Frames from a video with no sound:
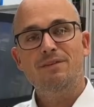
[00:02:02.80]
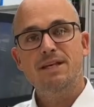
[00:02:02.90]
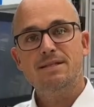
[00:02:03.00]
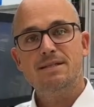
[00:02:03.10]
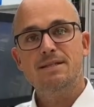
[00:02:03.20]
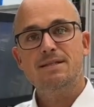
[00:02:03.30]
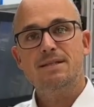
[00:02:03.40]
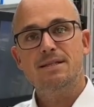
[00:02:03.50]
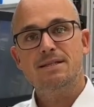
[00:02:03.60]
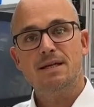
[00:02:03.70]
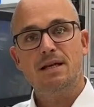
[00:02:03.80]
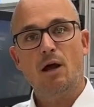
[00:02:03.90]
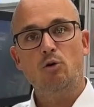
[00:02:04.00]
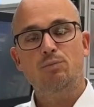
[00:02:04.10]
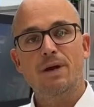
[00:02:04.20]
WeASSIST is a
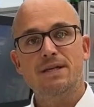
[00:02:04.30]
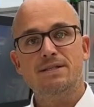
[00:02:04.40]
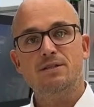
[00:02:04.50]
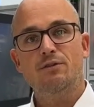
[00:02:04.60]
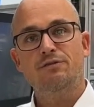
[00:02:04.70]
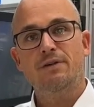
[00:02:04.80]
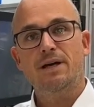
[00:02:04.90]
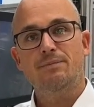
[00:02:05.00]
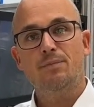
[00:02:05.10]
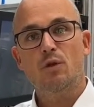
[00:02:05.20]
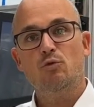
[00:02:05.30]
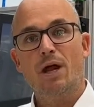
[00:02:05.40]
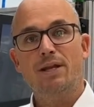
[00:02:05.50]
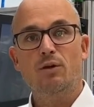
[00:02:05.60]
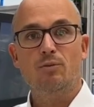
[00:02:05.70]
cloud-based software
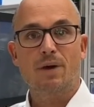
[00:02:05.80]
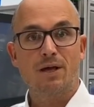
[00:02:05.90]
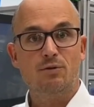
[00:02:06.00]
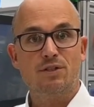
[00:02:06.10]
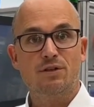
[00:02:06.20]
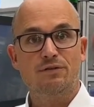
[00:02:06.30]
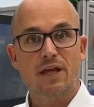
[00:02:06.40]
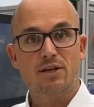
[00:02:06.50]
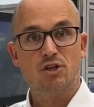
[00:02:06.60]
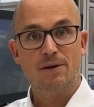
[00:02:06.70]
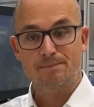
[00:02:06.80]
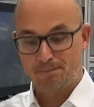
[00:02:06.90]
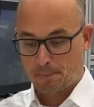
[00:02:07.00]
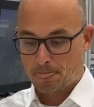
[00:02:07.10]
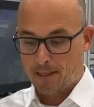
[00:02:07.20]
running on Microsoft Azure.
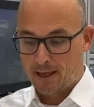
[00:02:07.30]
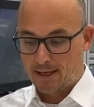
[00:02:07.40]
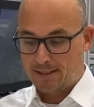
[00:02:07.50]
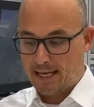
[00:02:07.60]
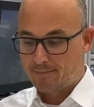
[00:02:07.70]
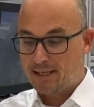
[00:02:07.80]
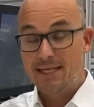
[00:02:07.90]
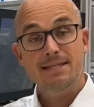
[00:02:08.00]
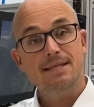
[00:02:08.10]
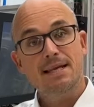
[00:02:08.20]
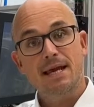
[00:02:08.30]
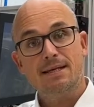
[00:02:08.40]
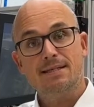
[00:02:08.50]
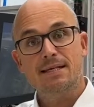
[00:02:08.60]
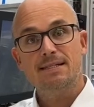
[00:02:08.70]
It can be easily
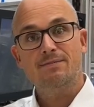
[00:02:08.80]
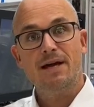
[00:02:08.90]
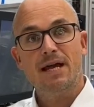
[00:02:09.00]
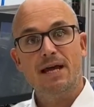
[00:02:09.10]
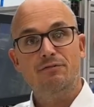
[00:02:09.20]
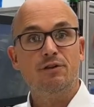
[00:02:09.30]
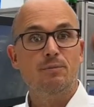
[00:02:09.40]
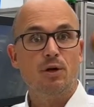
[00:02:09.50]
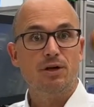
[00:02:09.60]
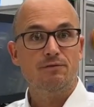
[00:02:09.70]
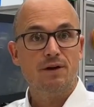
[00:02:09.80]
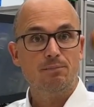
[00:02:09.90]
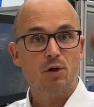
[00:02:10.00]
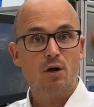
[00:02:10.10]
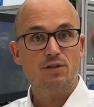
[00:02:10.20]
accessed via every modern web
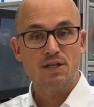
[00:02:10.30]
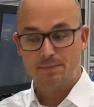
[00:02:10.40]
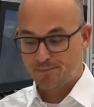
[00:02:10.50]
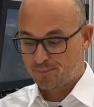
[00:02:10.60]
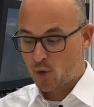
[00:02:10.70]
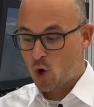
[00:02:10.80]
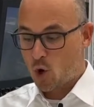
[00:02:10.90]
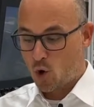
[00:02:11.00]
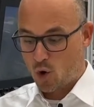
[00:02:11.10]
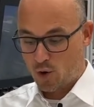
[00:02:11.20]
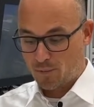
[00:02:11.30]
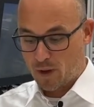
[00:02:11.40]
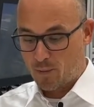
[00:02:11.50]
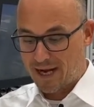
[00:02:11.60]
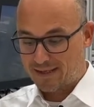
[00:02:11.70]
browser or
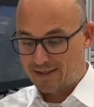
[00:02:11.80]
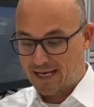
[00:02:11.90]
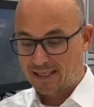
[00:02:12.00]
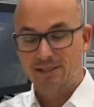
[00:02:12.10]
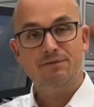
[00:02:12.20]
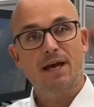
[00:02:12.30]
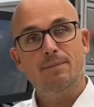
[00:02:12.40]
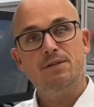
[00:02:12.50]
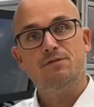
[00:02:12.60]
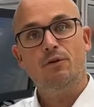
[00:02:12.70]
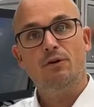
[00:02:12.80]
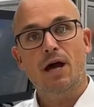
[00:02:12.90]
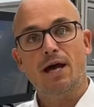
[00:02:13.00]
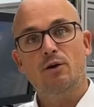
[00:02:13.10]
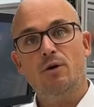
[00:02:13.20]
via the native apps for
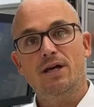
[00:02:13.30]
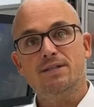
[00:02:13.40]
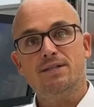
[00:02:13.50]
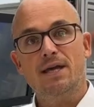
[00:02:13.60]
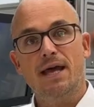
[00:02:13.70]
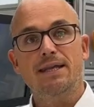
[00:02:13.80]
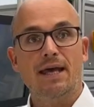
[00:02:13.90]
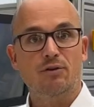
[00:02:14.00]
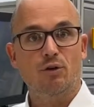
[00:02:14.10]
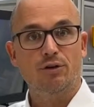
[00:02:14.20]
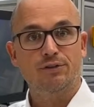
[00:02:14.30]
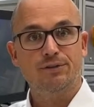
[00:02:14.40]
iOS and Android.